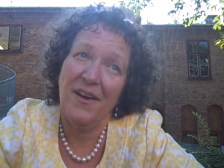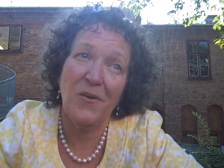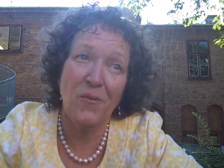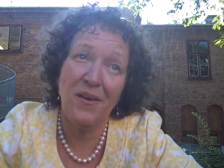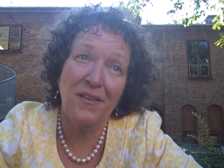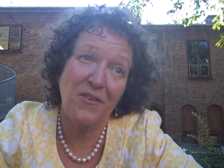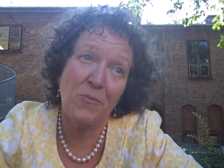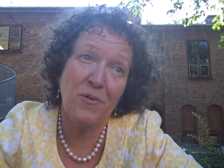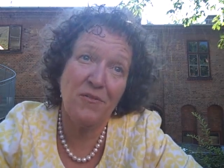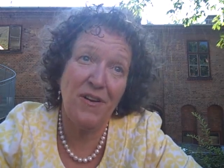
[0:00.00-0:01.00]
in a way
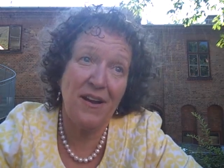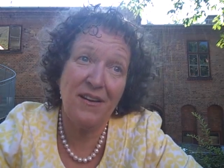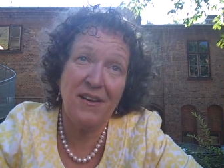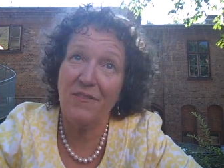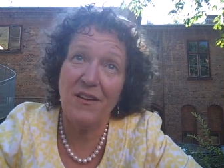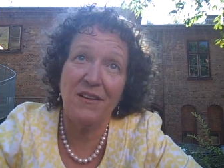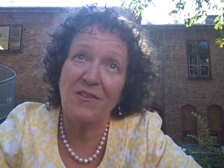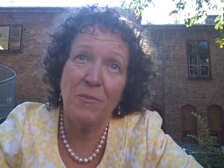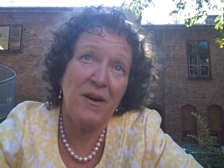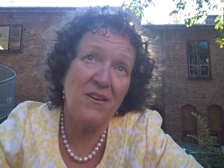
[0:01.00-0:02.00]
that's provocative and
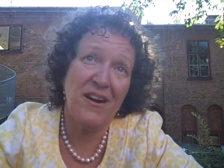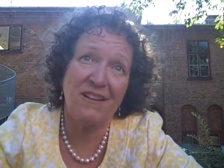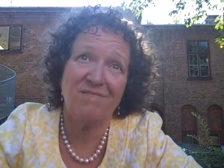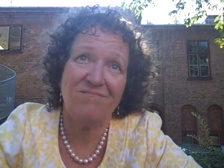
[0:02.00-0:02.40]
inspiring.